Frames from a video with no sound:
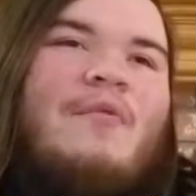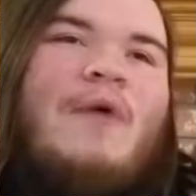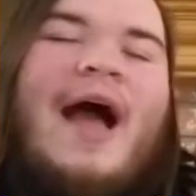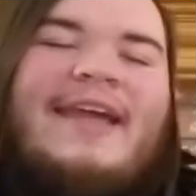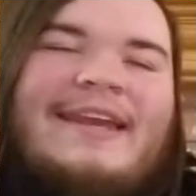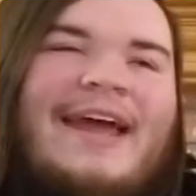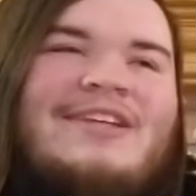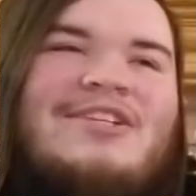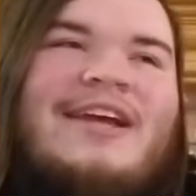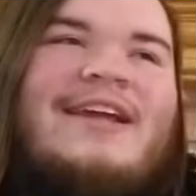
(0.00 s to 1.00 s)
I can
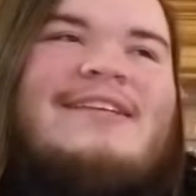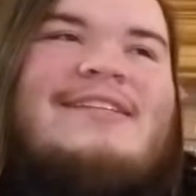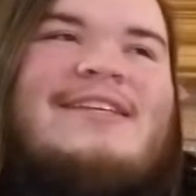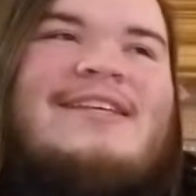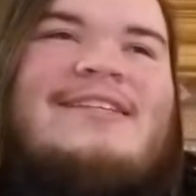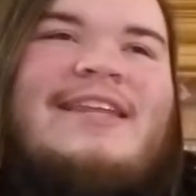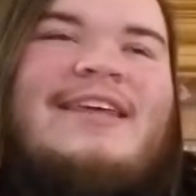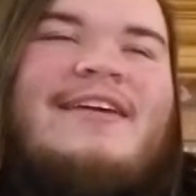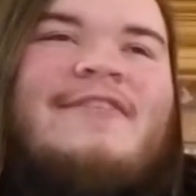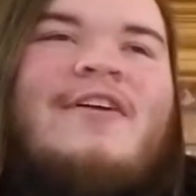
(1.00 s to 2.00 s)
actually kind of see this. I
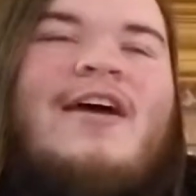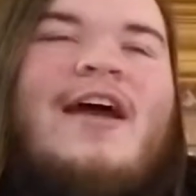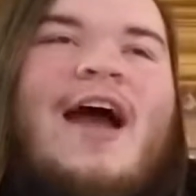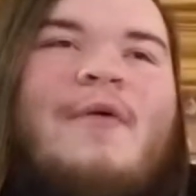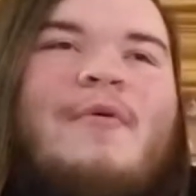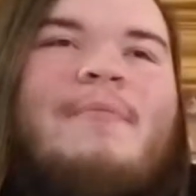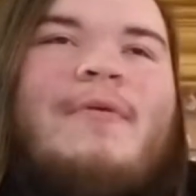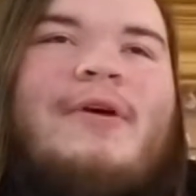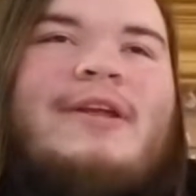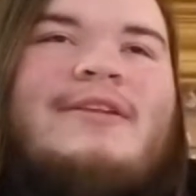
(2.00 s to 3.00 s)
think at one
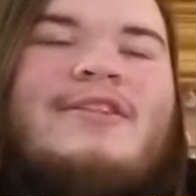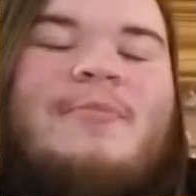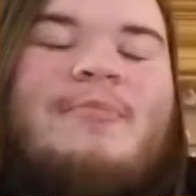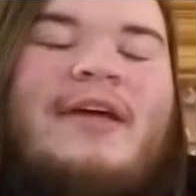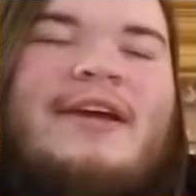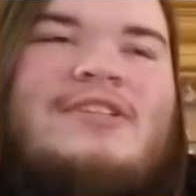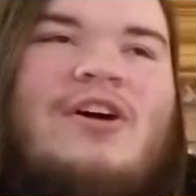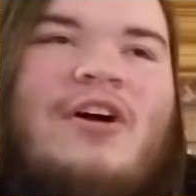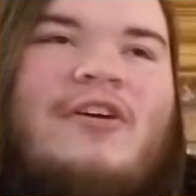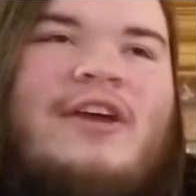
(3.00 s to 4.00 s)
point they're playing
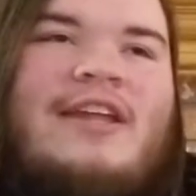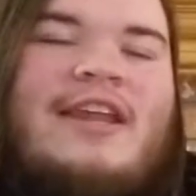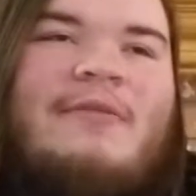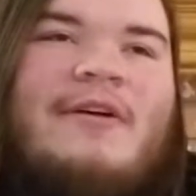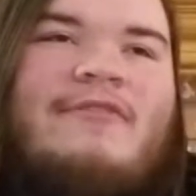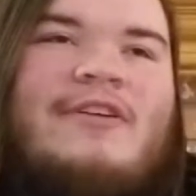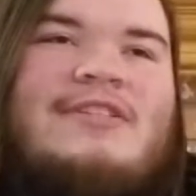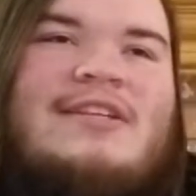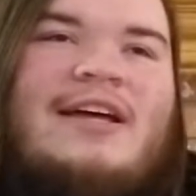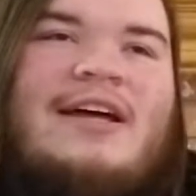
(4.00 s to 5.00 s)
Atari and they
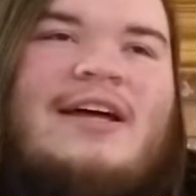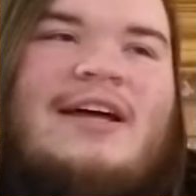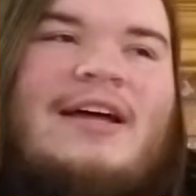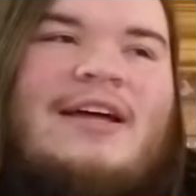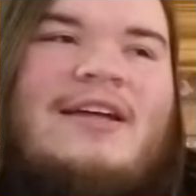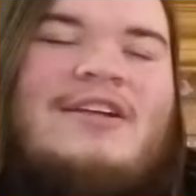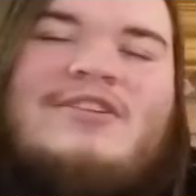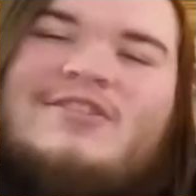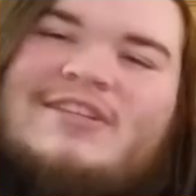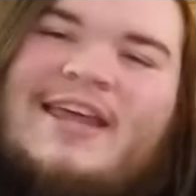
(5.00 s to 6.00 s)
reference, I
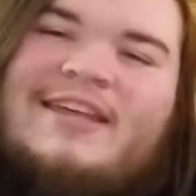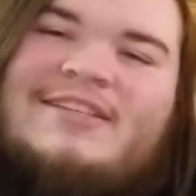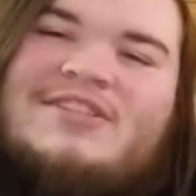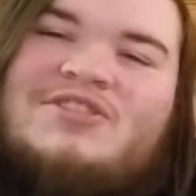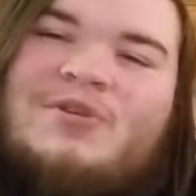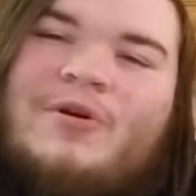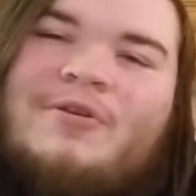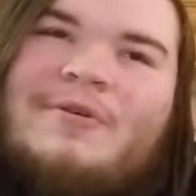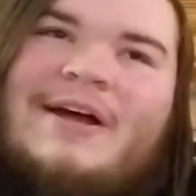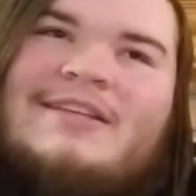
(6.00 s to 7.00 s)
think it's
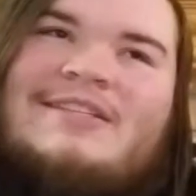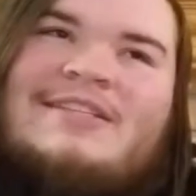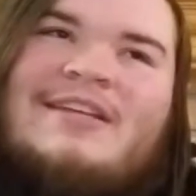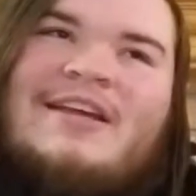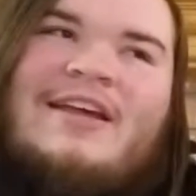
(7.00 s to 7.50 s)
Sword Quest,